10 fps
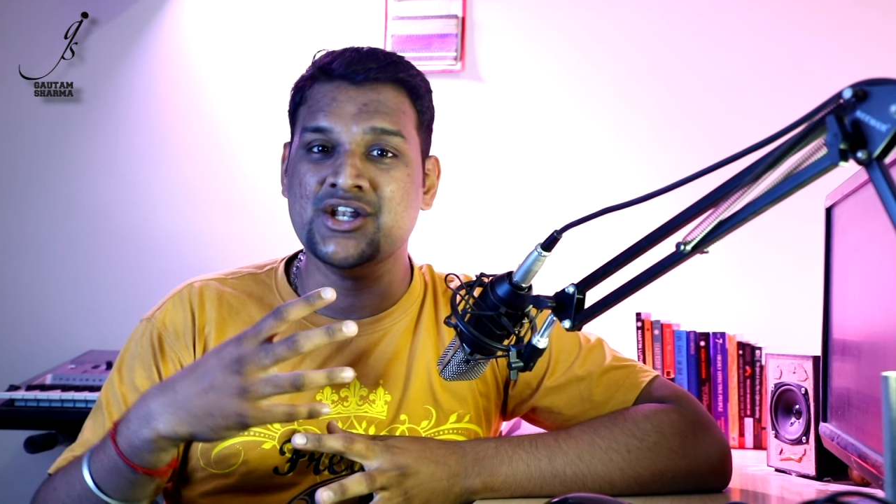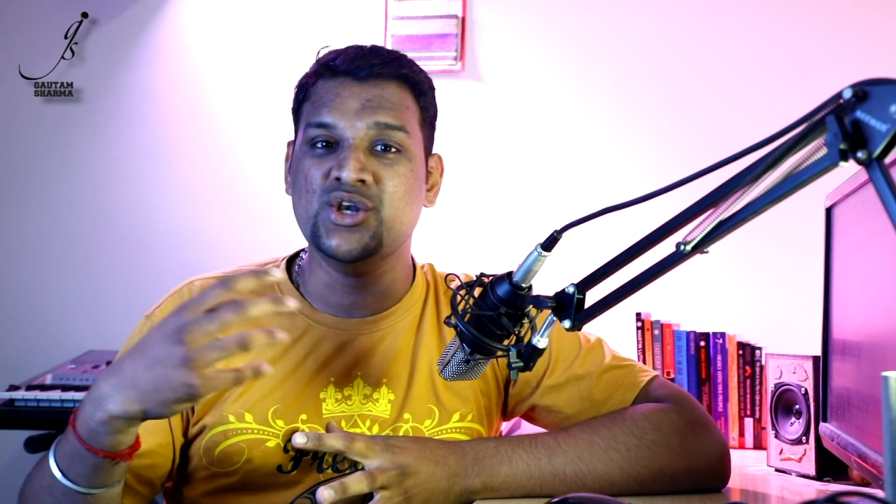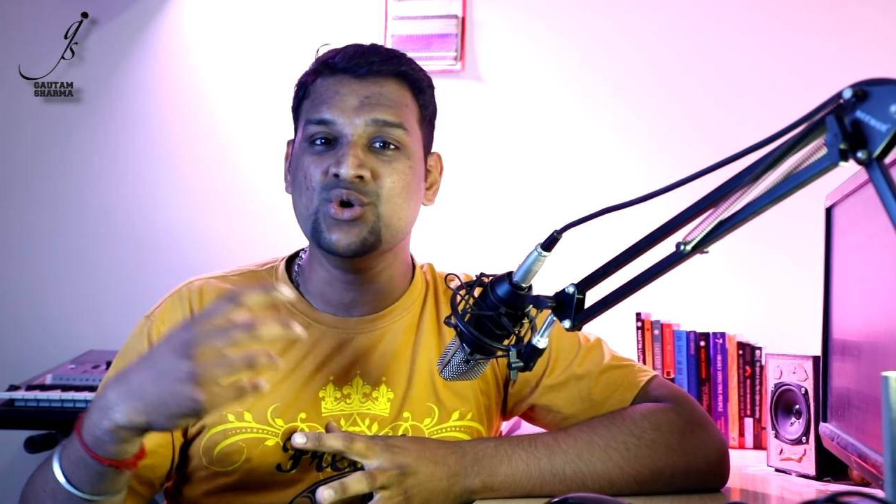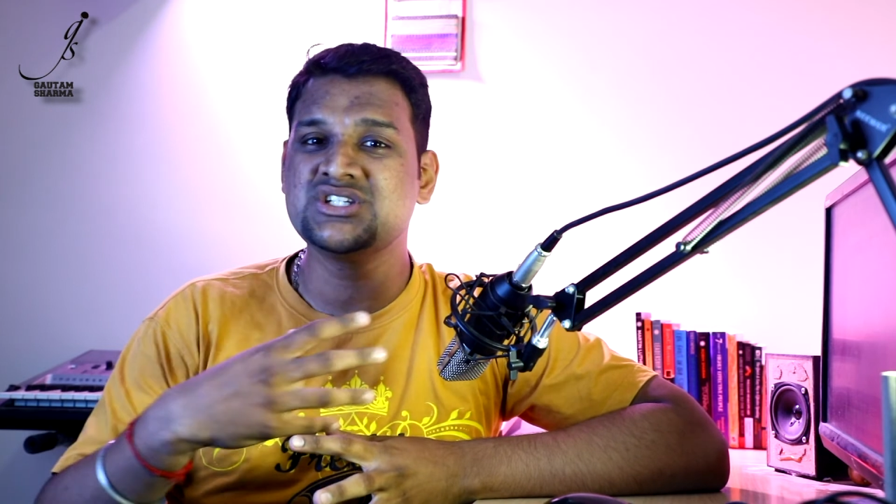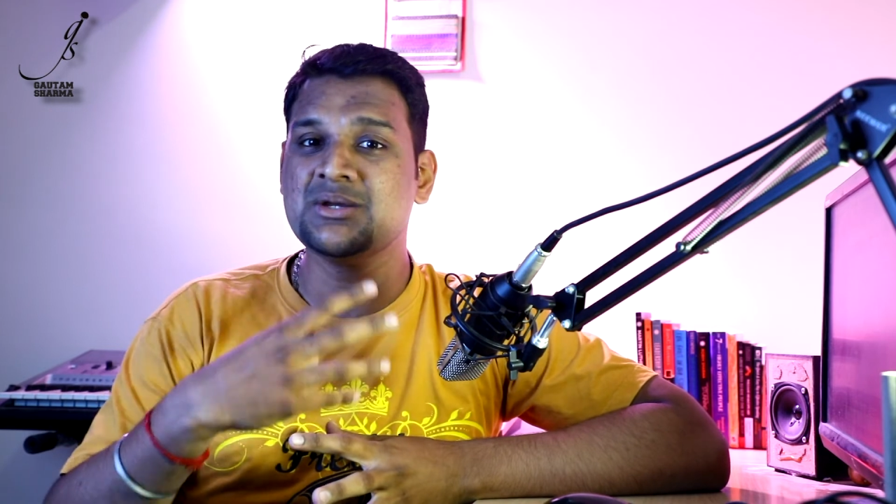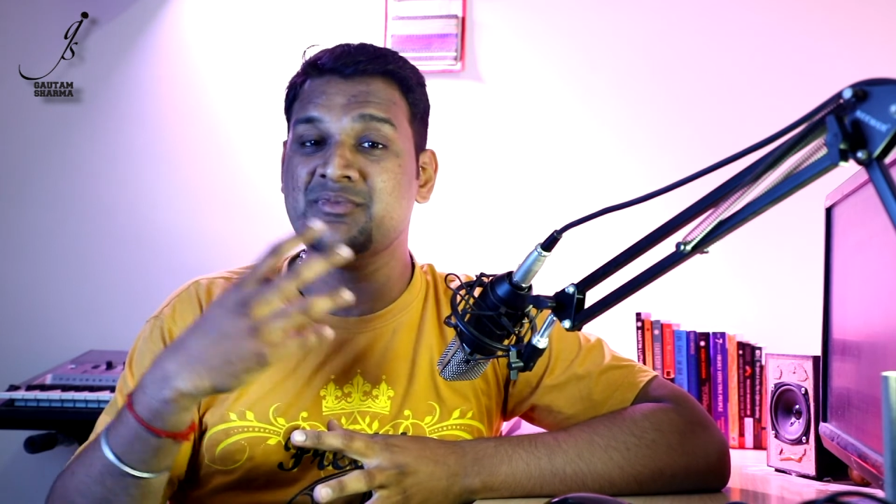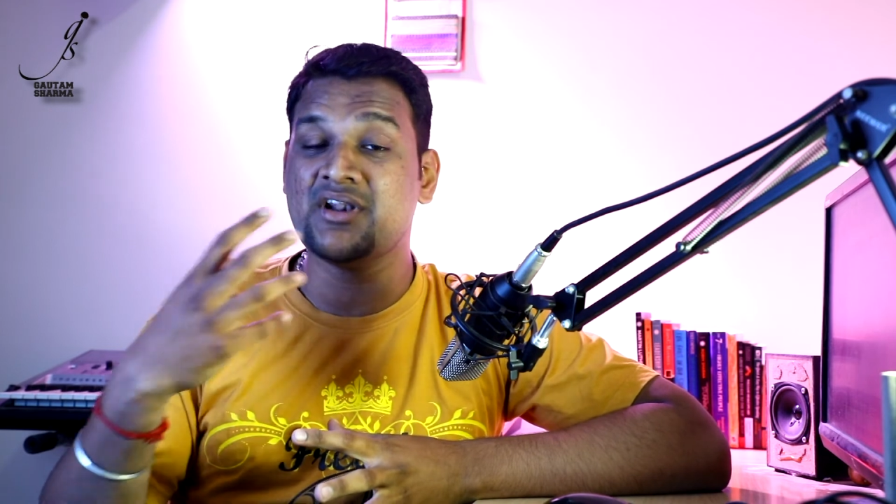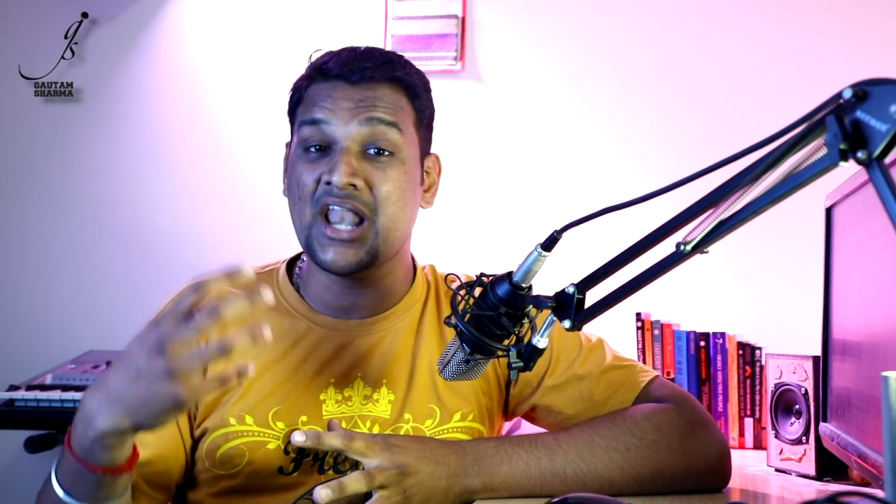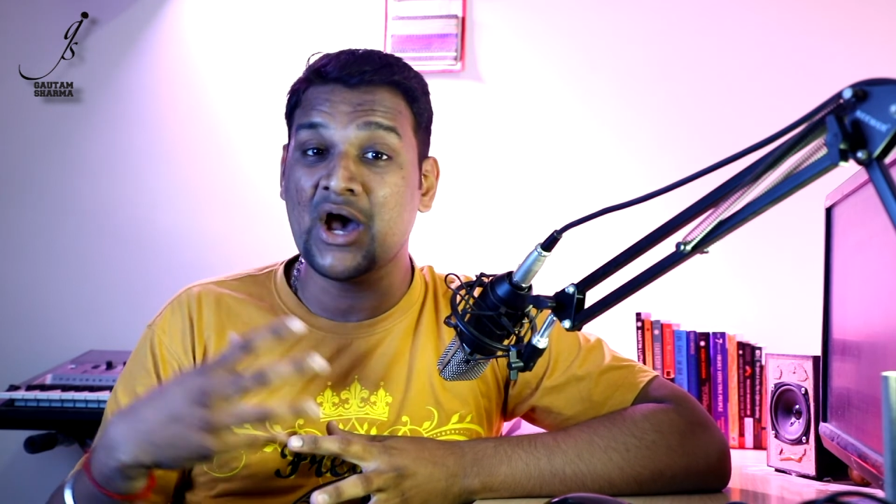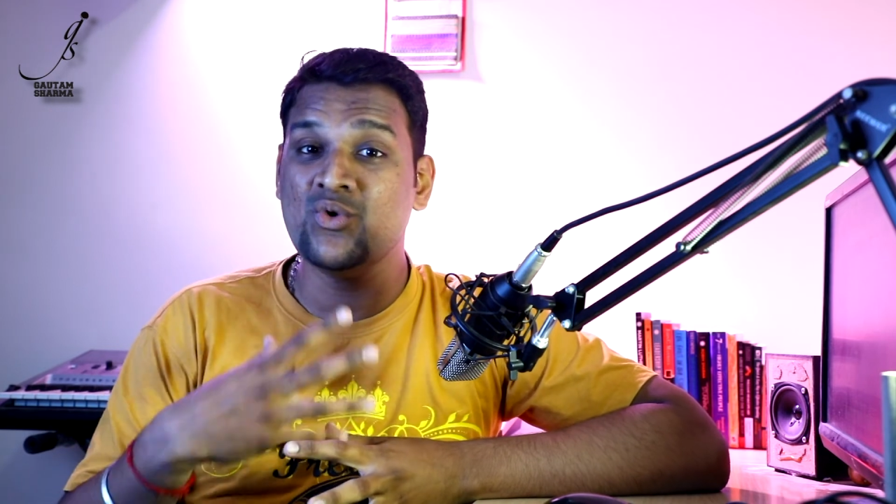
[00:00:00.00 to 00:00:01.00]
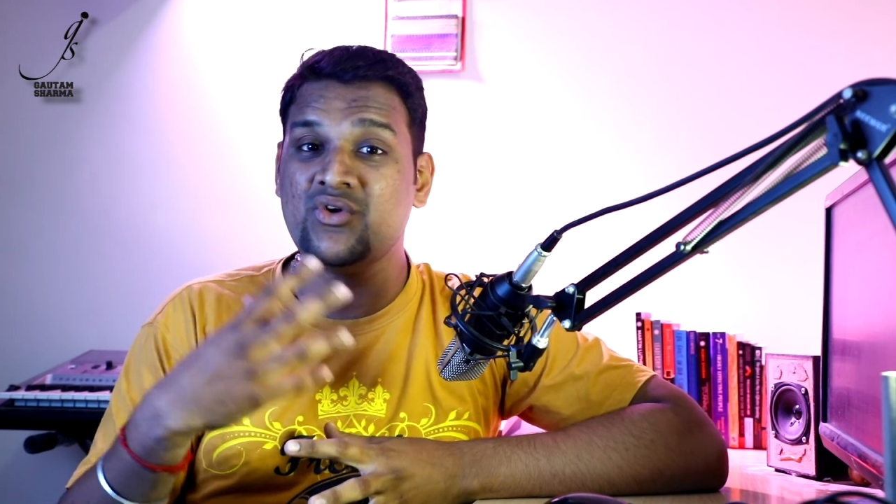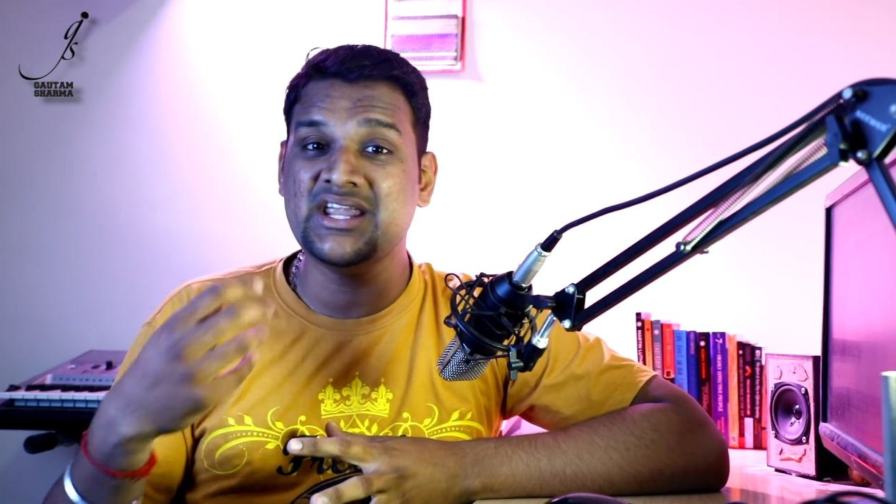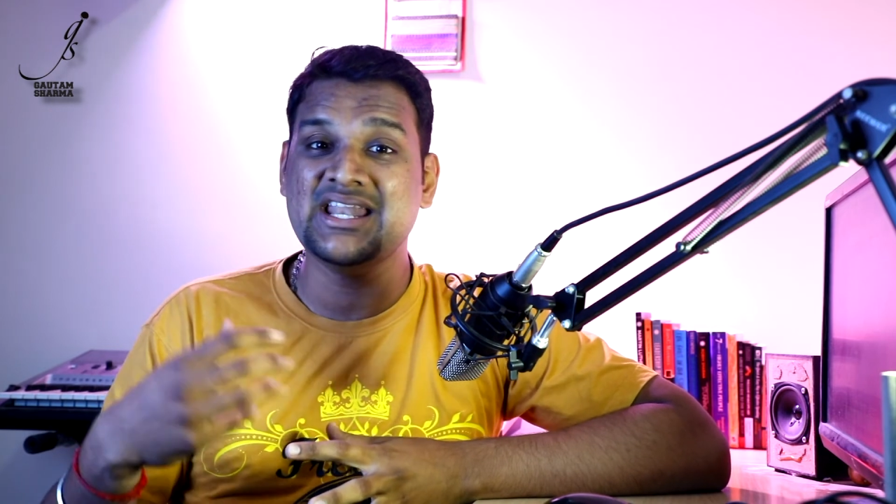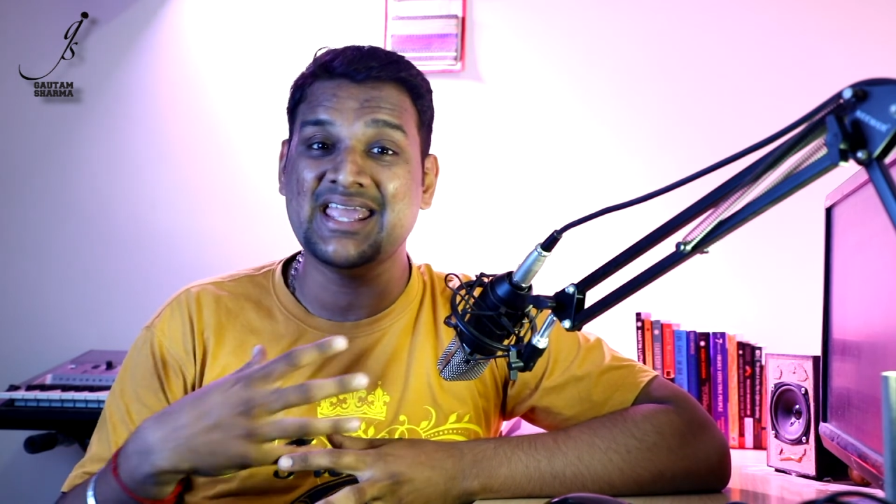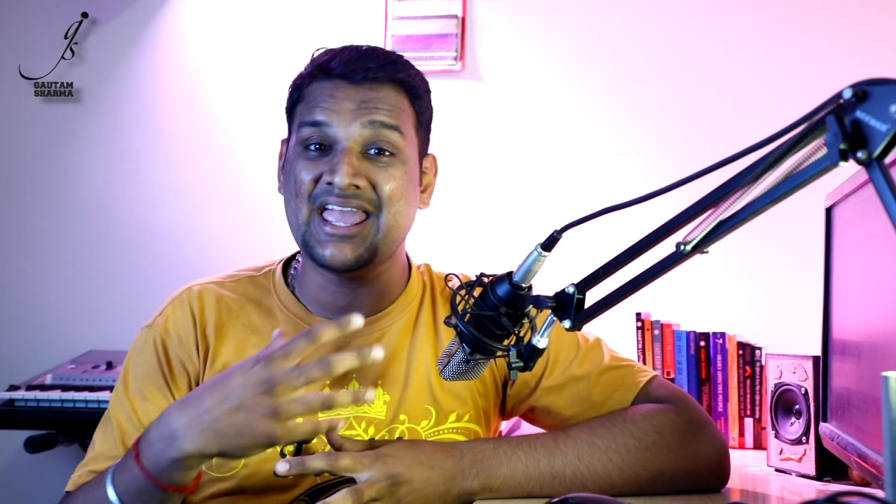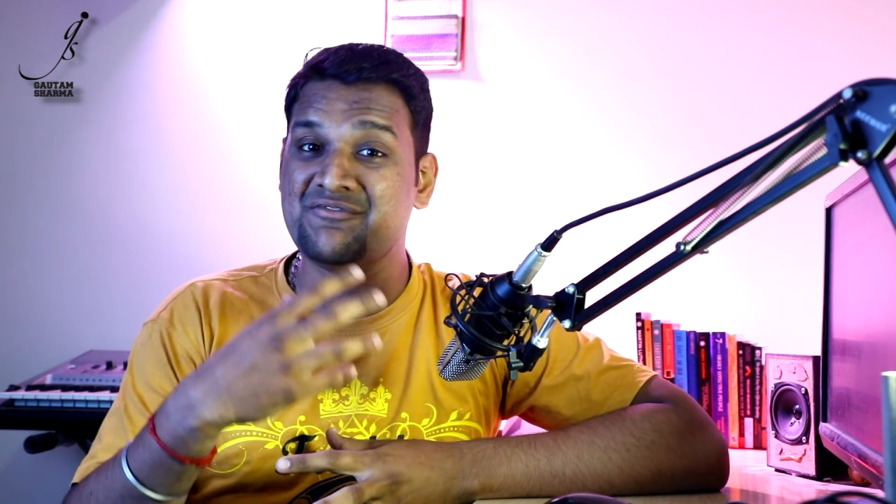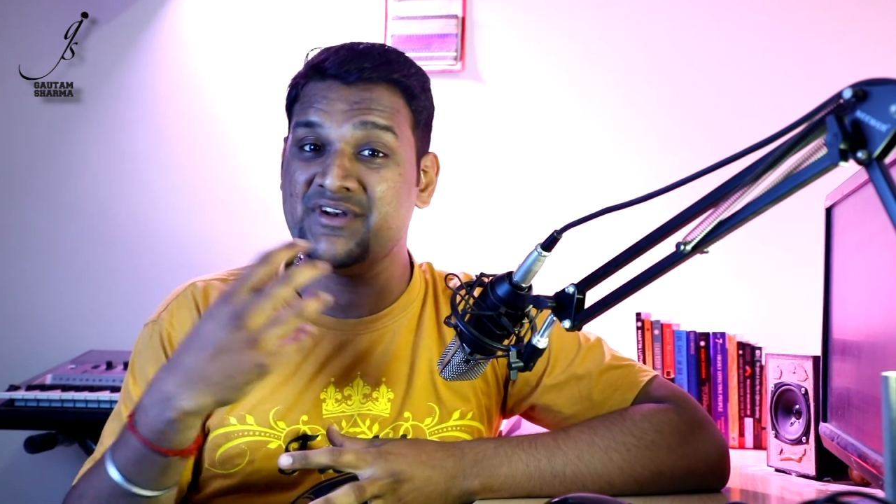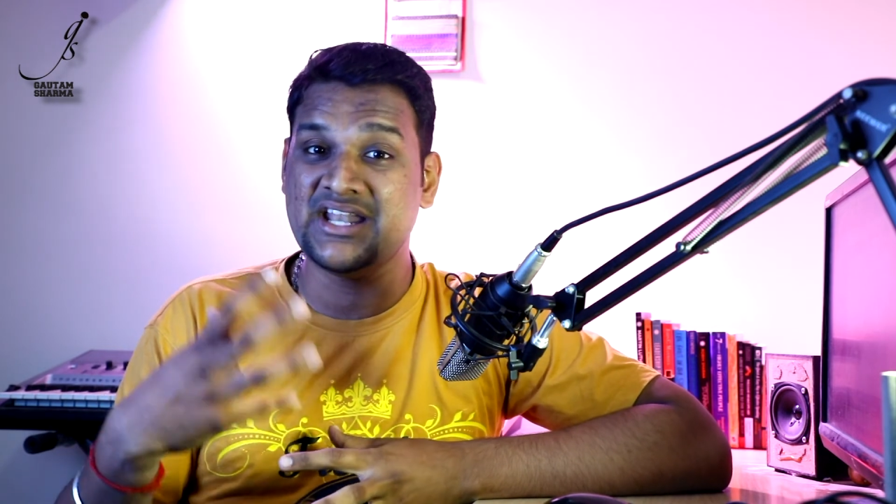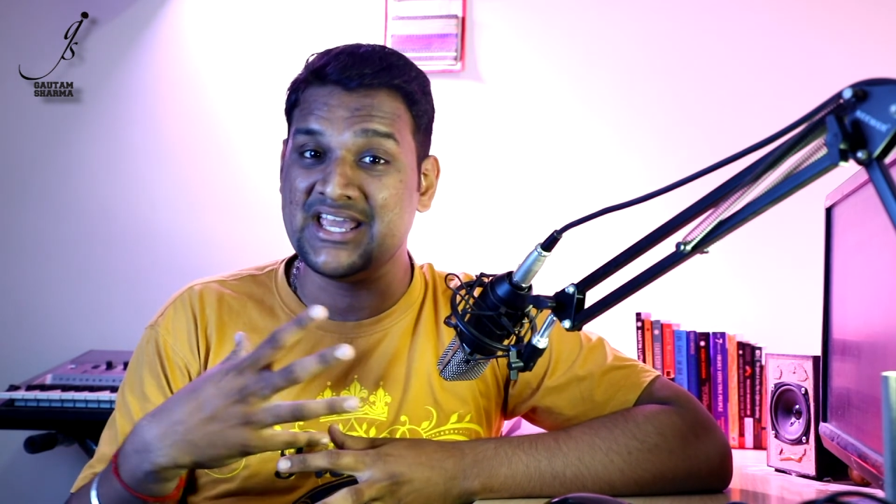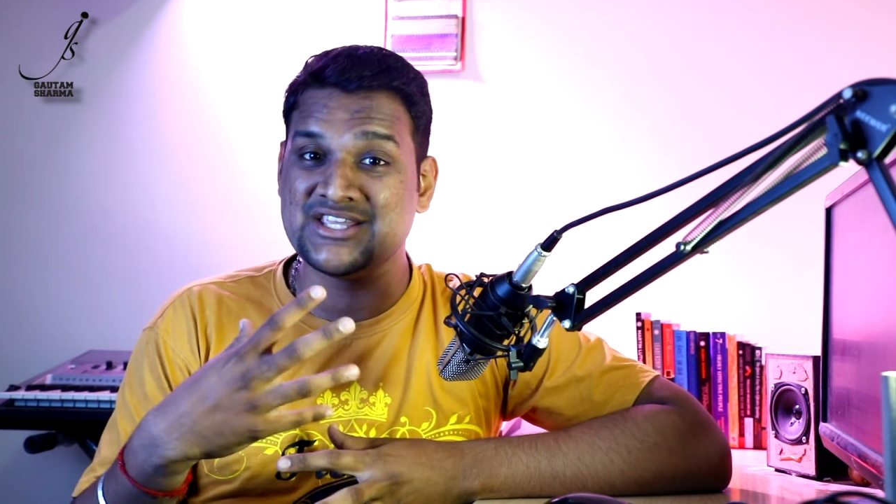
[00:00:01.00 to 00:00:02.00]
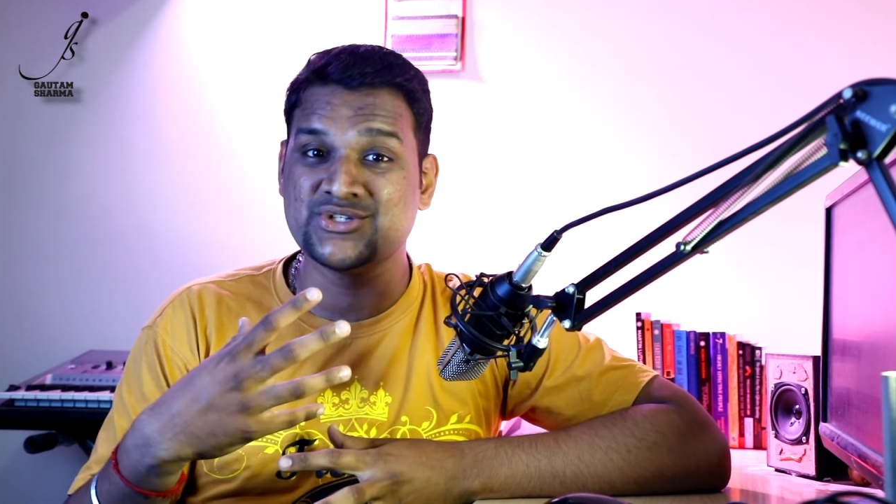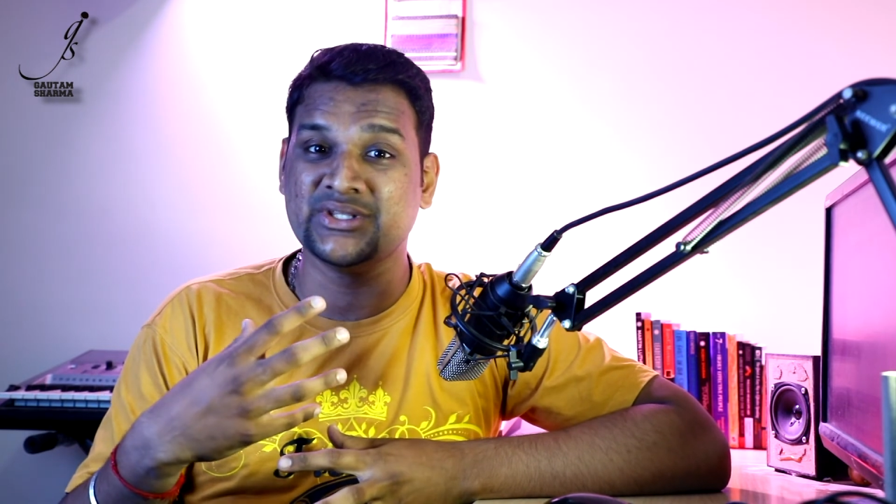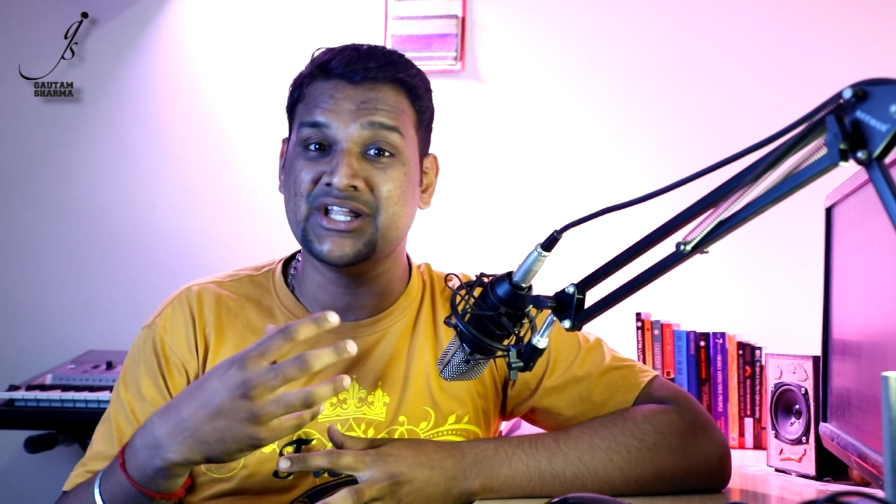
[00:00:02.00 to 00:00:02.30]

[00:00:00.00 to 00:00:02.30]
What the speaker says: Do some loud reading every day so